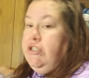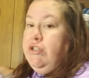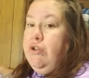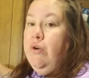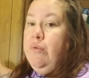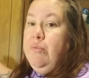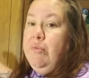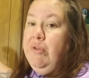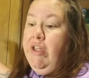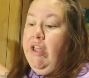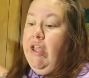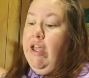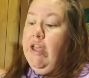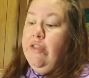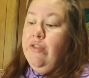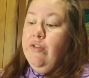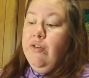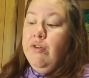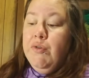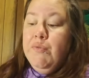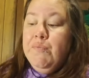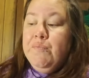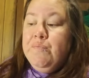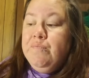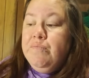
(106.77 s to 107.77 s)
sew them
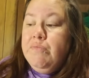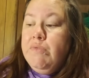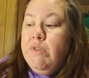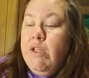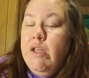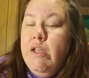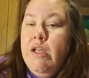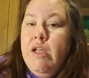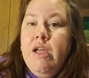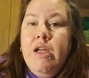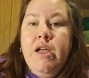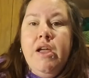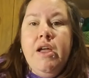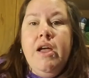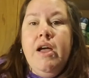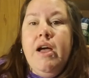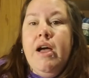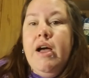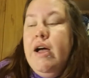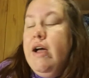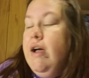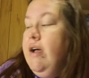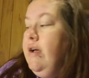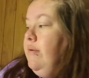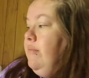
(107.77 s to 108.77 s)
together.
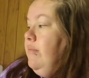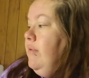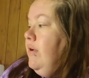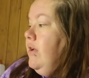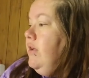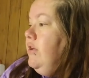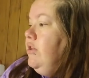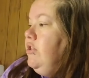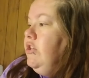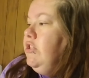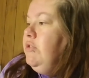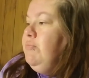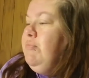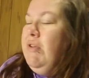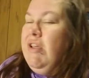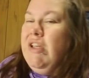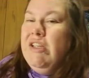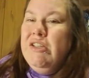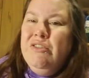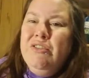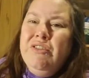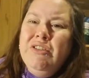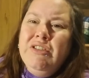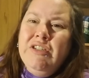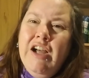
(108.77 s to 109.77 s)
Um, just
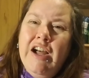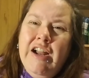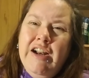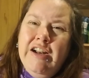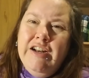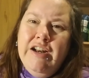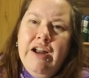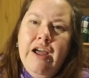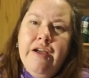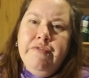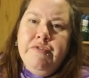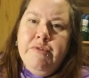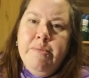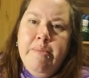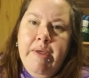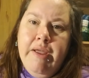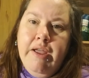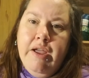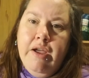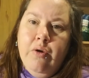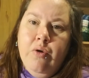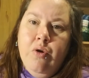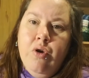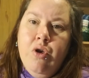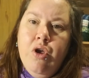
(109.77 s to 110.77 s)
because there's not enough to make
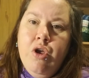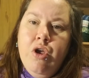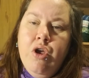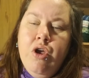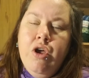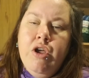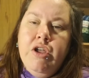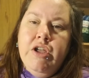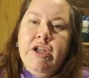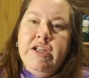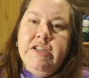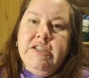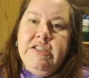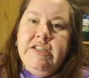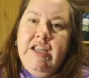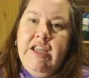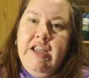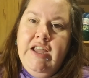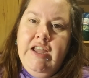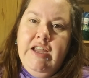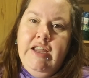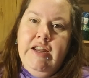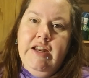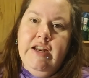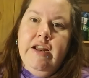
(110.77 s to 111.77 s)
a, a
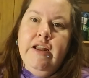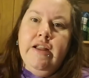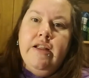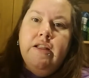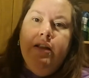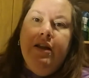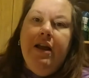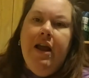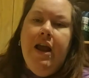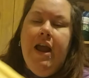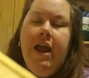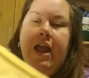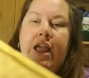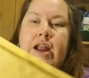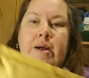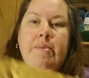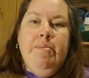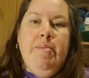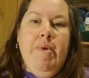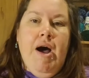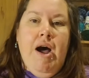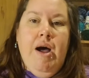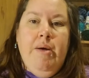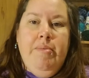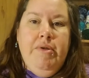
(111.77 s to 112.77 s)
skein and a
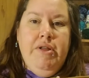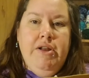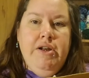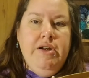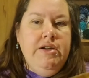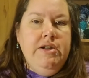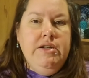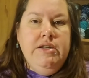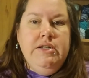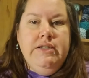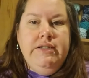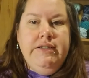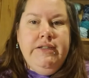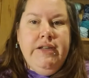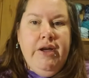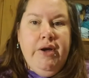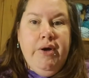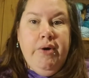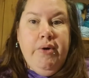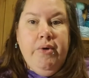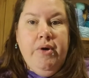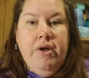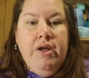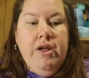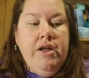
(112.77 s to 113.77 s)
bobbin,
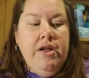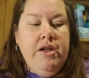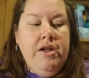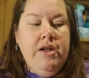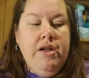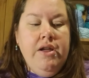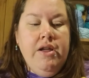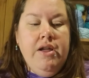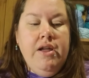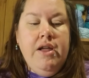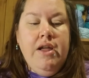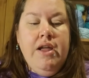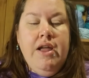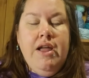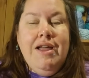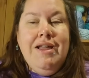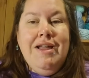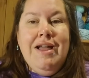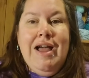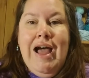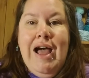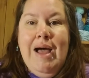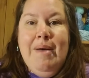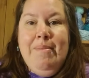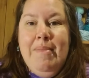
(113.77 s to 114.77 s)
so
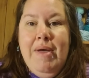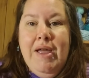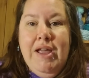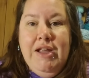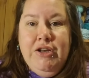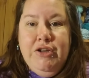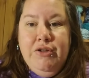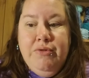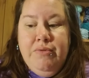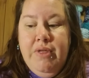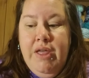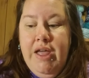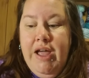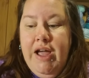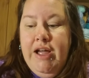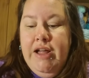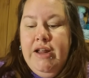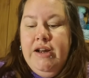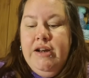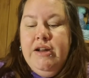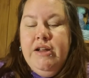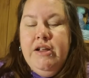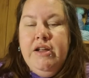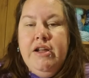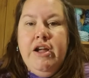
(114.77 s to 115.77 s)
I may do that.
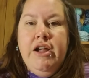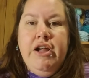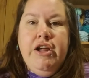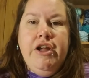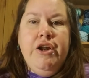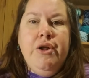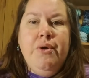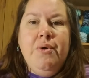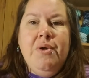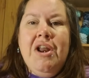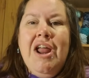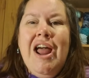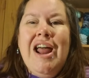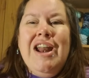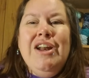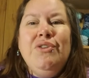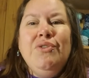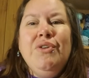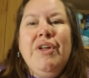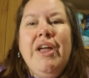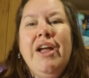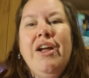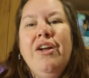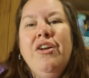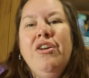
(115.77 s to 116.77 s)
You know, and I
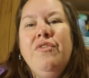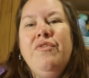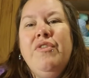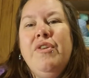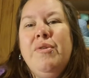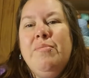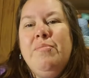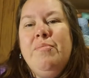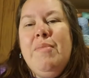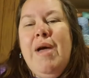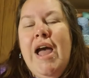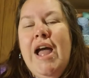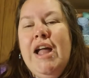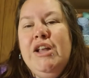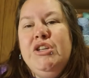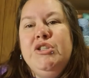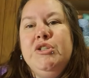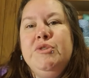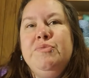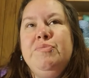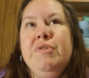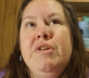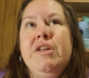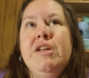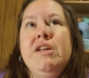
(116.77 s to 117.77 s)
don't care if it
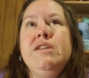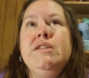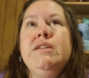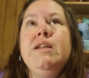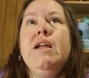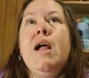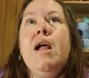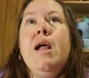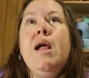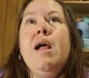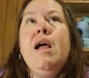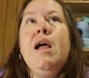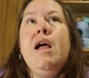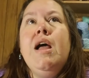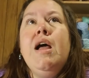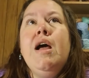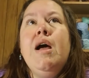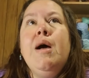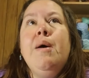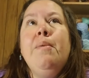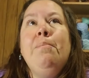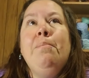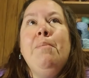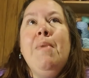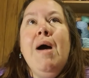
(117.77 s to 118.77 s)
matches because
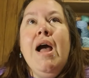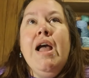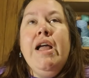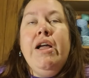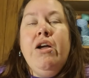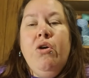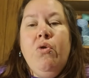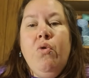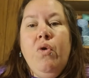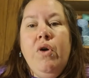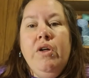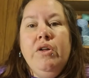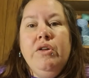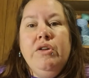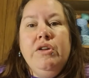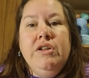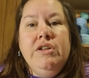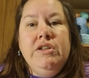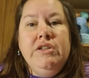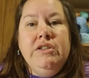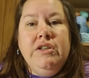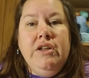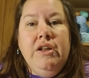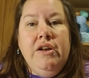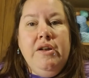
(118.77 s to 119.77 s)
my quilt
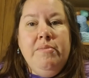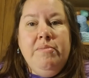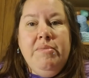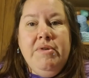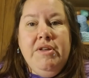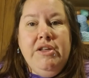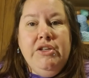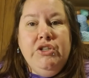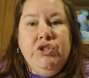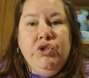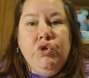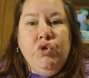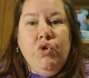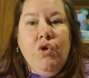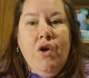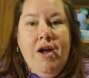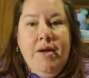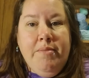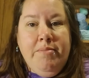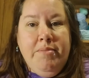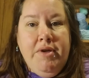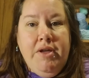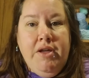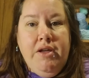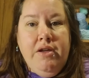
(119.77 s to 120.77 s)
is going to be
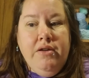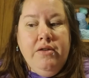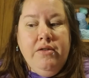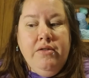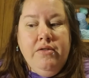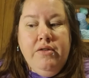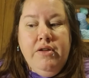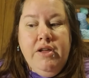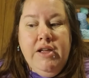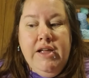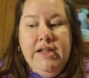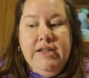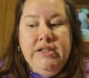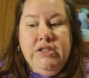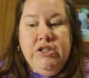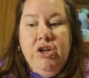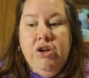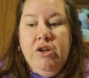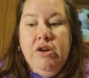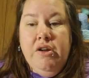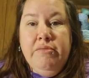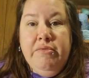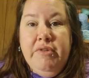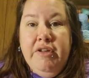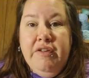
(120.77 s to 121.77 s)
scrappy. It's
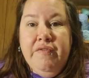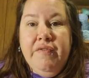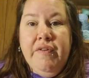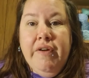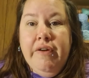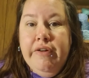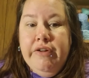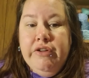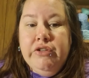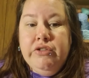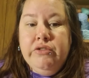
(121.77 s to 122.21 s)
going to be very